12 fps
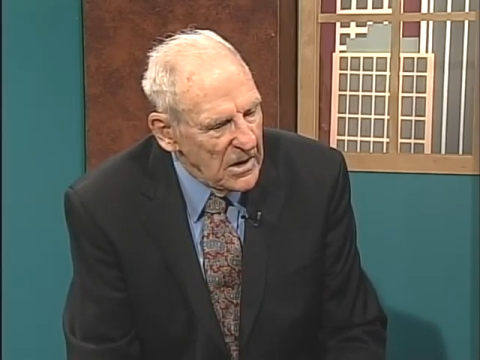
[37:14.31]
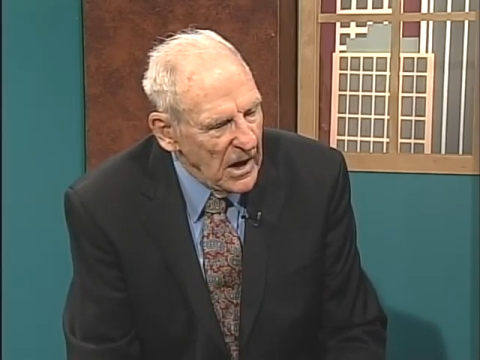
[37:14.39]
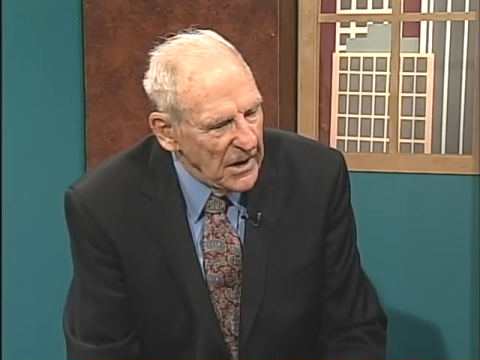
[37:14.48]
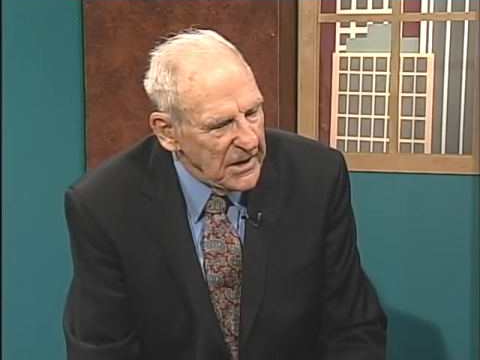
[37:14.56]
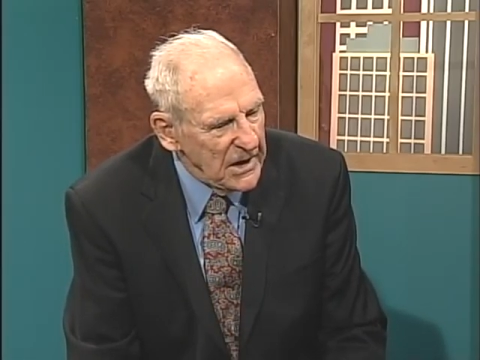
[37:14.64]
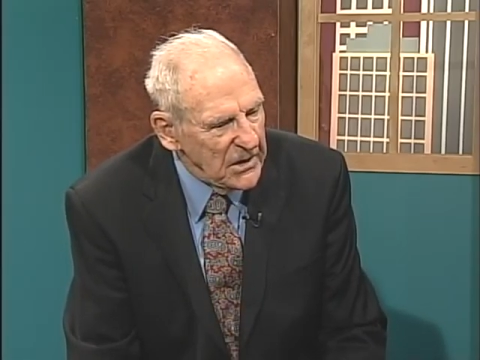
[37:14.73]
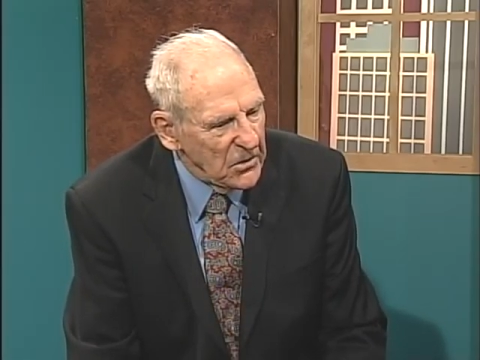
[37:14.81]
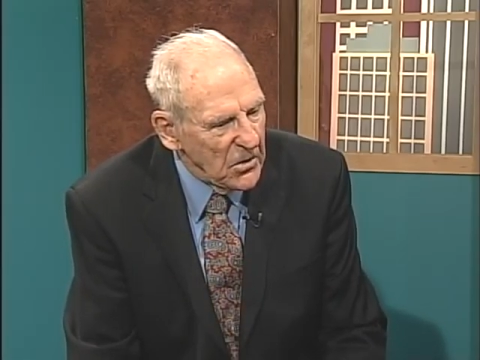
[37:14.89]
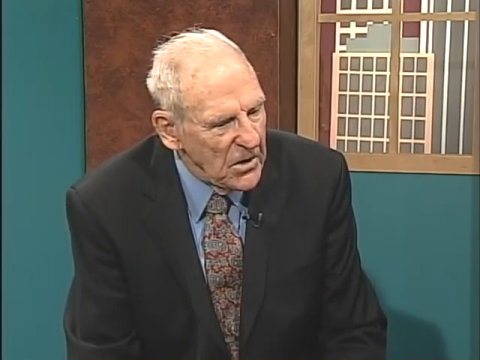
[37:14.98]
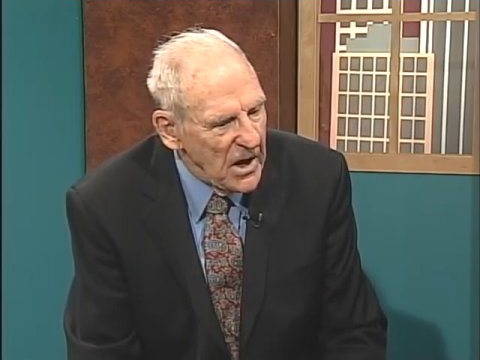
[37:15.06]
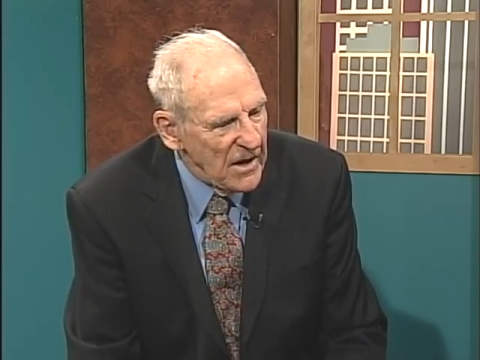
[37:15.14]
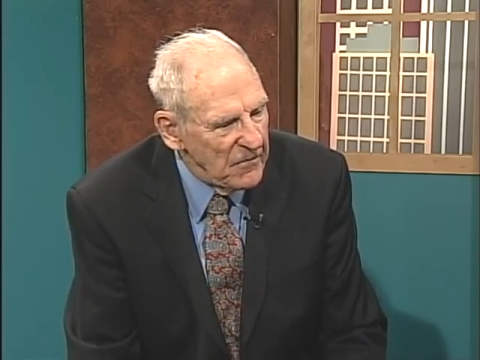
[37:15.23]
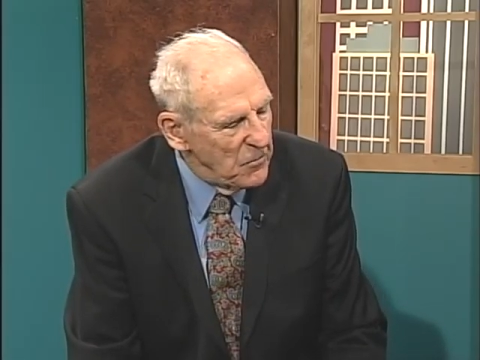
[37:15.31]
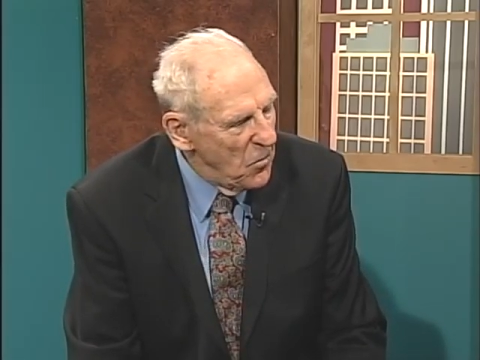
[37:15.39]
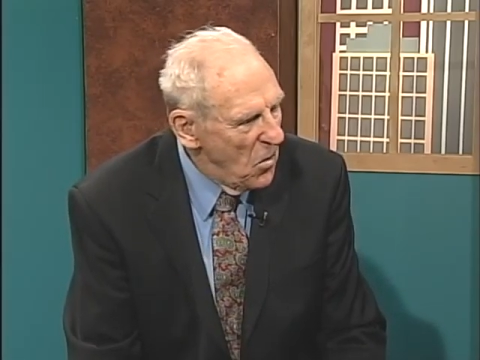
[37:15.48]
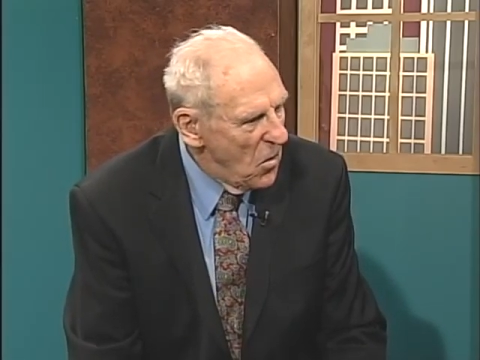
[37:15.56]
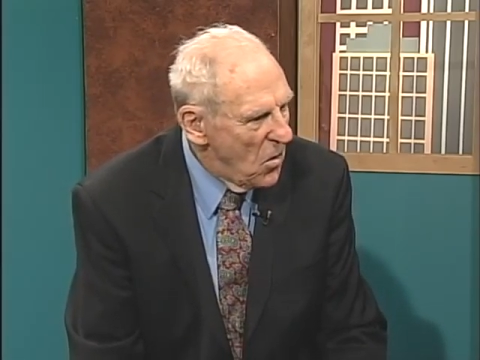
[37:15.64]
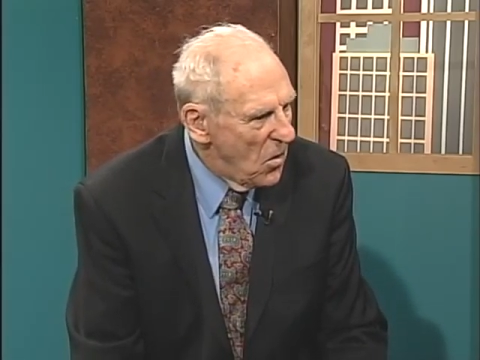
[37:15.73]
I think you're going to have
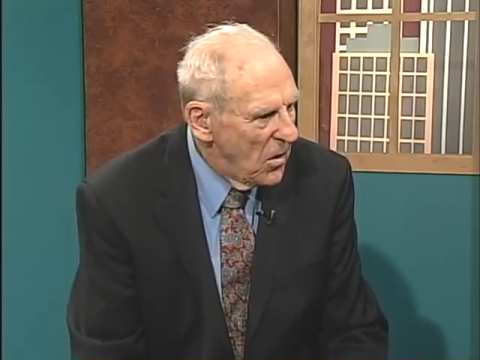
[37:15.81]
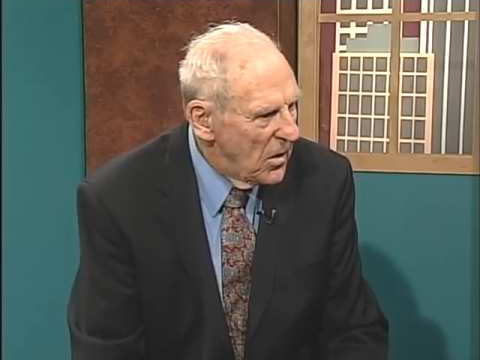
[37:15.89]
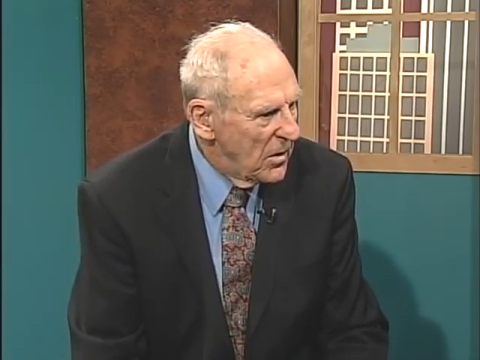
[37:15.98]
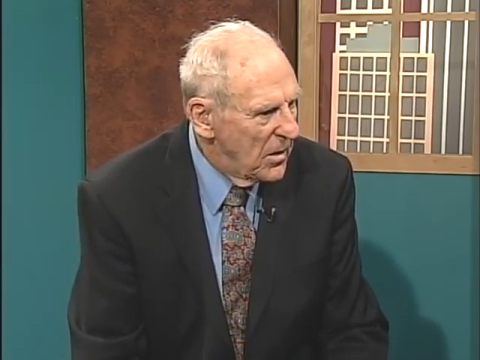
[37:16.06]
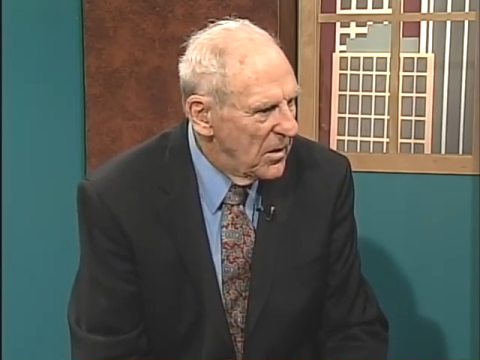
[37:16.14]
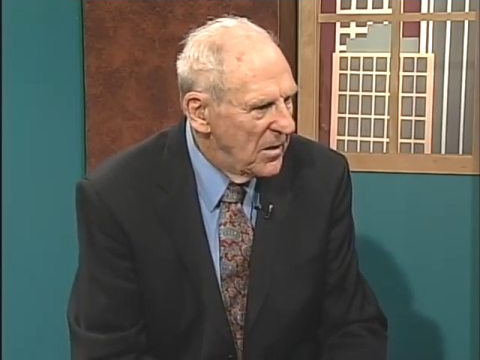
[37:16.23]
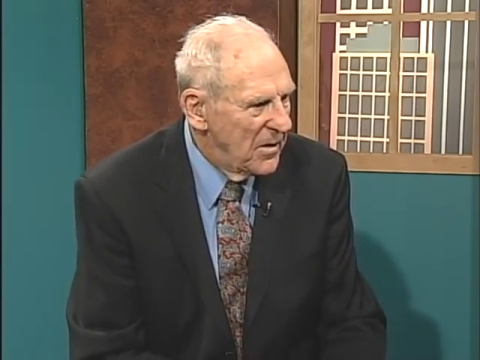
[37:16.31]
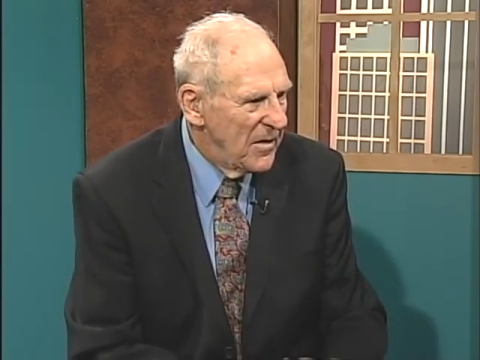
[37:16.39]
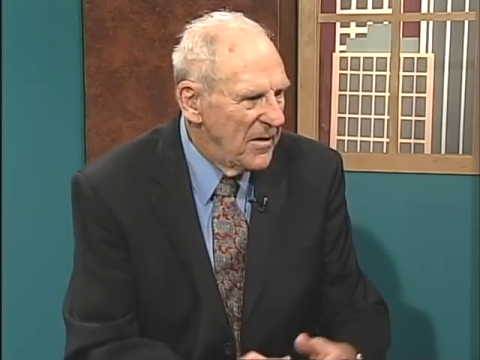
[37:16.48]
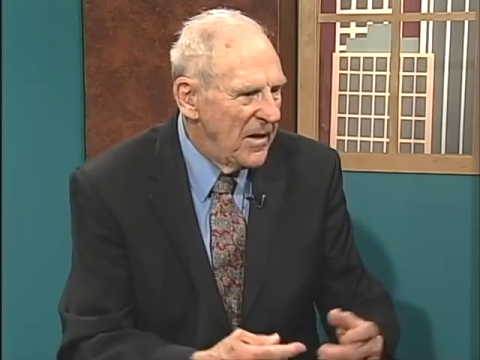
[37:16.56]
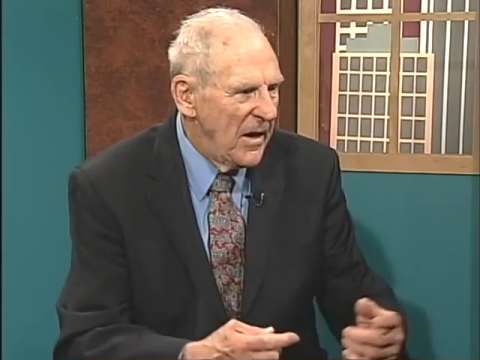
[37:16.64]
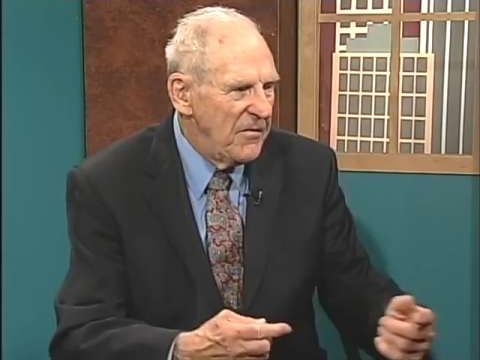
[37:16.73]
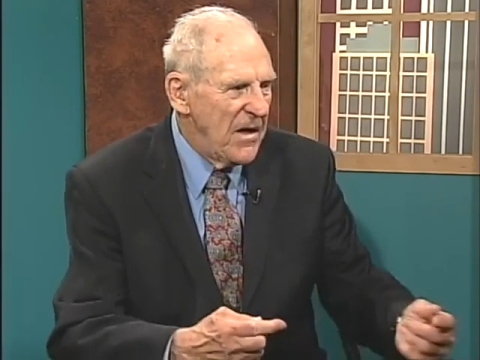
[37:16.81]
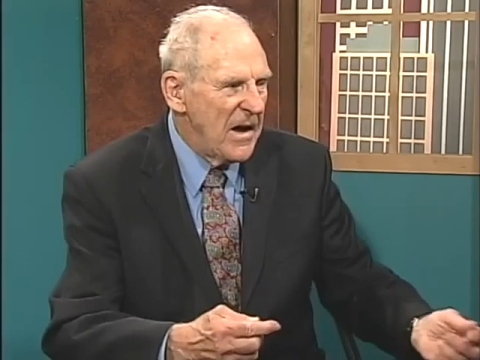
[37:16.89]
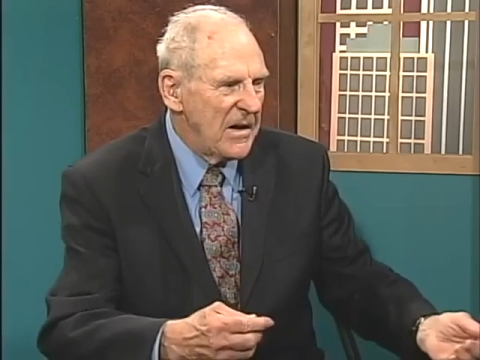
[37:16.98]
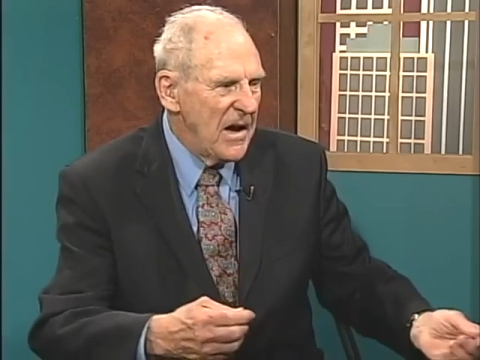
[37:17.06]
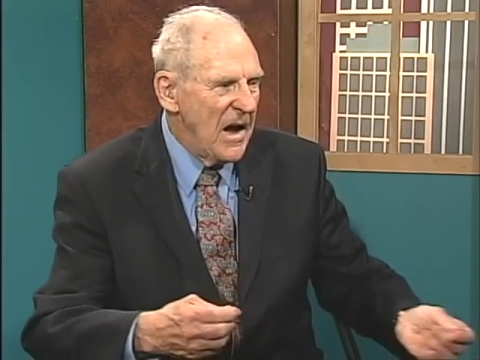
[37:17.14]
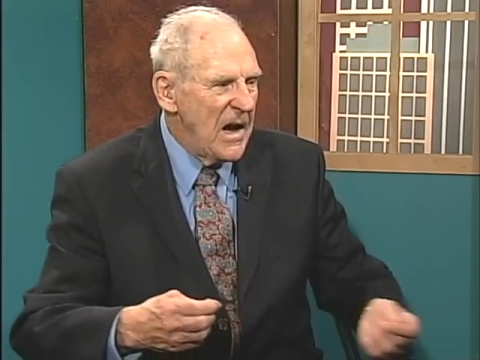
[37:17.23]
more of
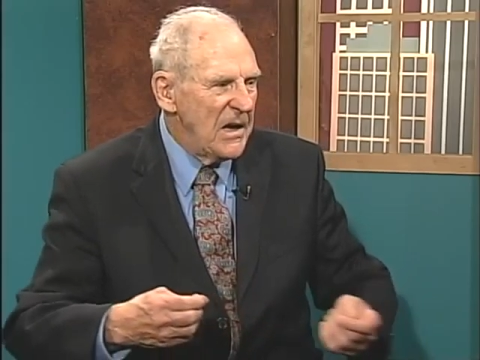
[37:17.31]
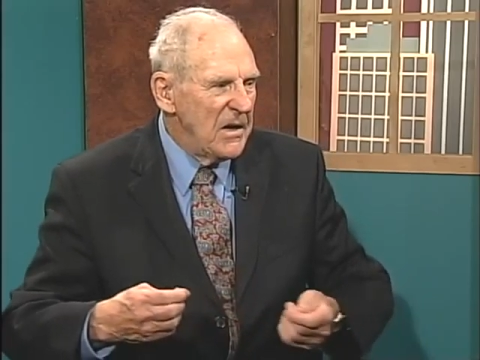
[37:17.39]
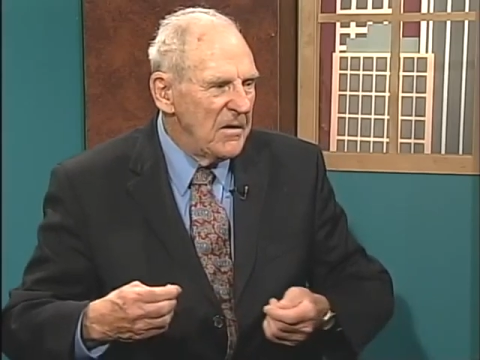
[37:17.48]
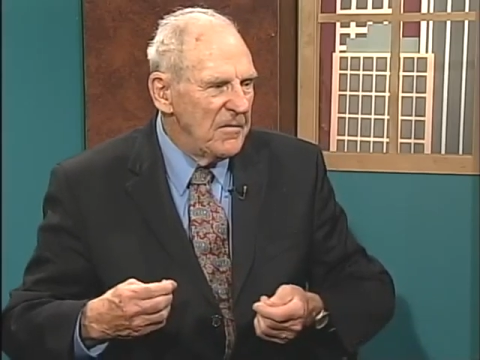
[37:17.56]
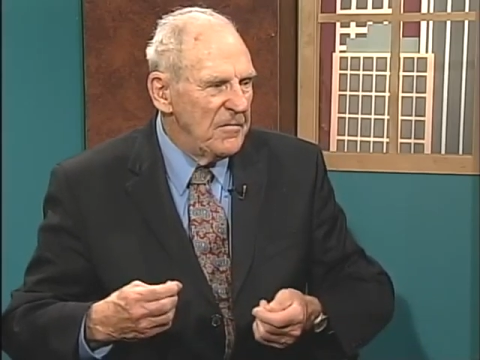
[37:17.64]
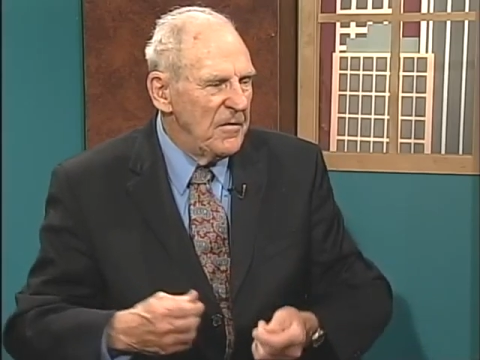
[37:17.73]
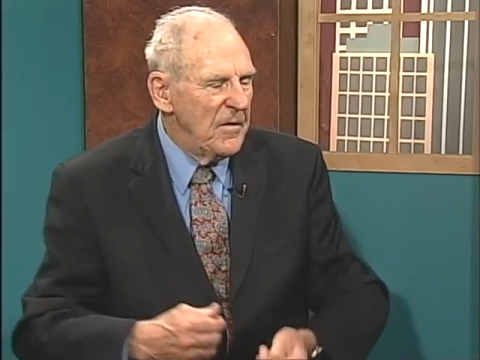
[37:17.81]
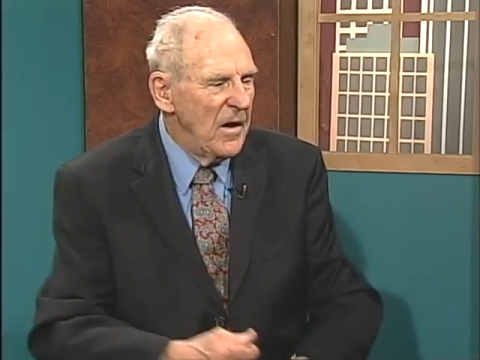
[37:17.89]
that kind of